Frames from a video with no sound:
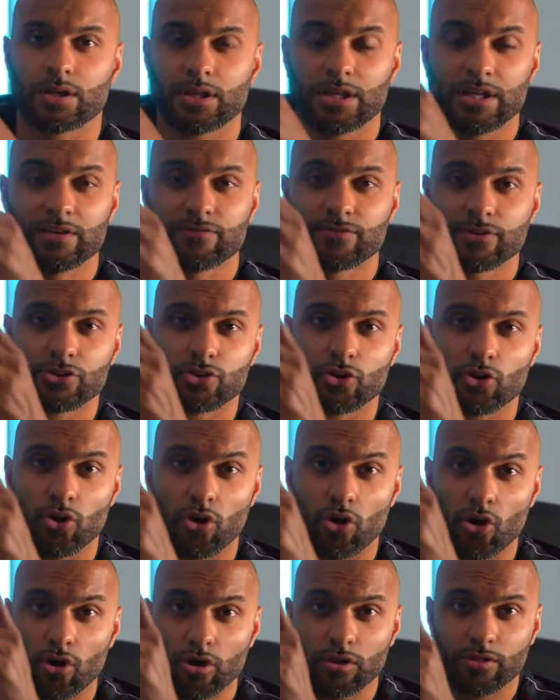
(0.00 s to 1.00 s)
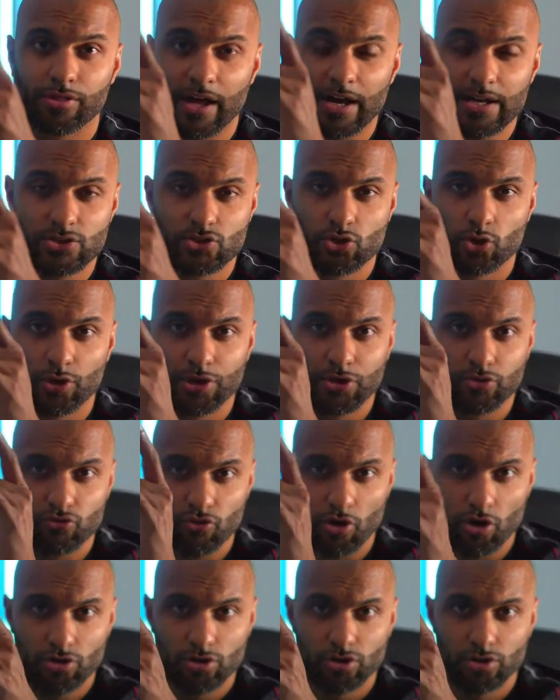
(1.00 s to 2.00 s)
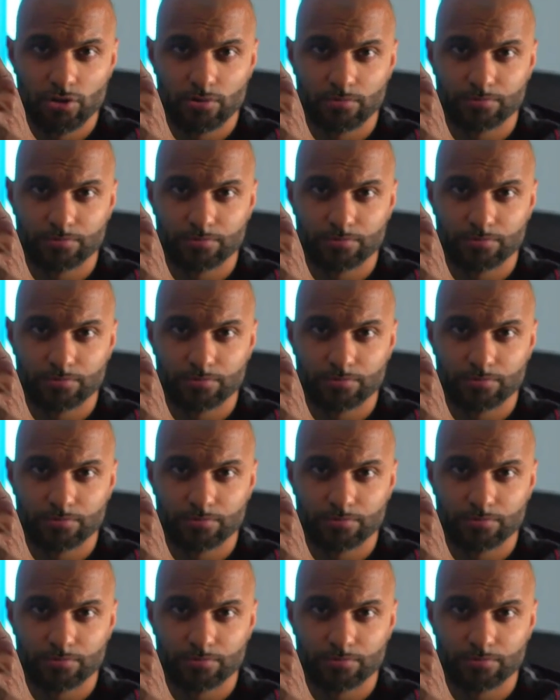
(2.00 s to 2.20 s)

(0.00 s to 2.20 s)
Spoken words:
Even though all that is going wrong,